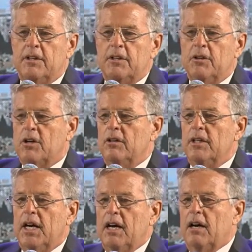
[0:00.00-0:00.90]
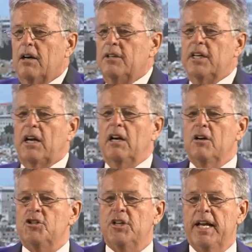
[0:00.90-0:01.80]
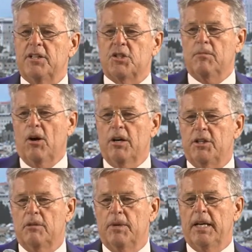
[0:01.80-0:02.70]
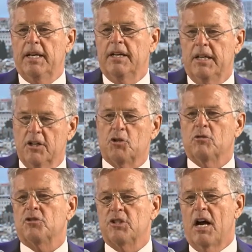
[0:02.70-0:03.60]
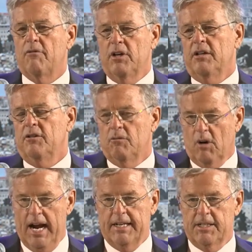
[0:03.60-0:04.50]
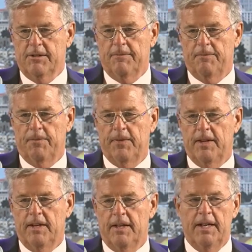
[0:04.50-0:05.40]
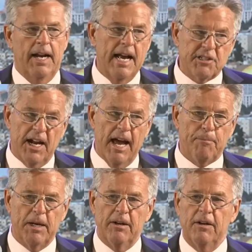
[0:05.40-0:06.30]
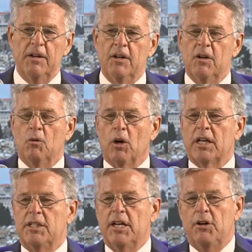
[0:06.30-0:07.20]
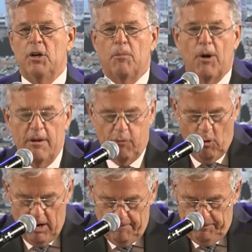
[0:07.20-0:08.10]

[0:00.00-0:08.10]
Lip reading: to declare Judea and Samaria to be Israel's sovereign right. It hasn't happened. We're continuing to pray for it.